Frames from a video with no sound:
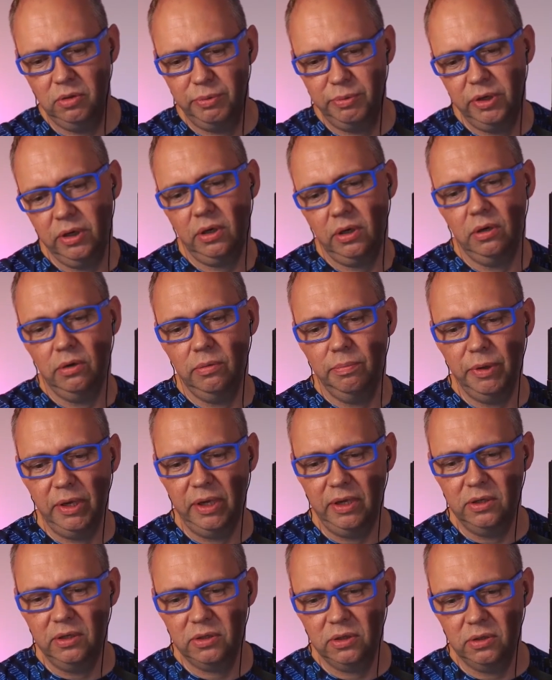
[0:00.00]
particular
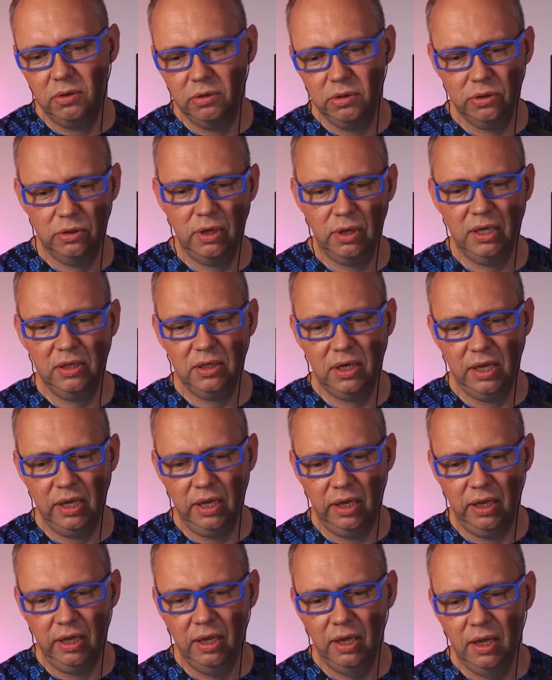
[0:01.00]
piece in order to
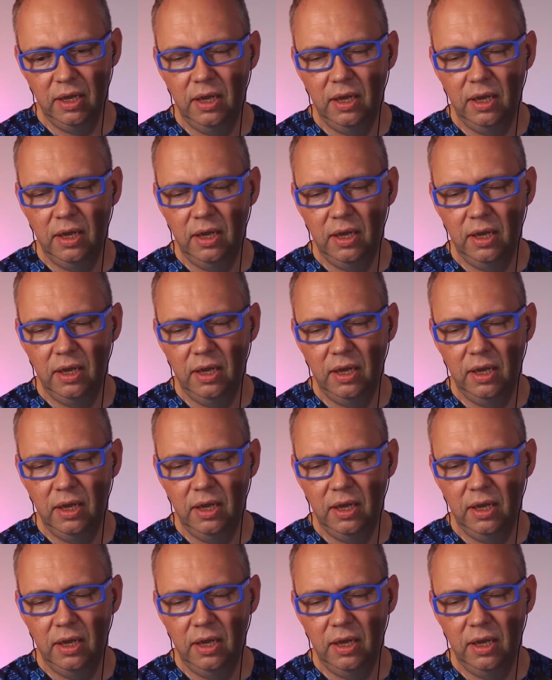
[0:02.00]
actually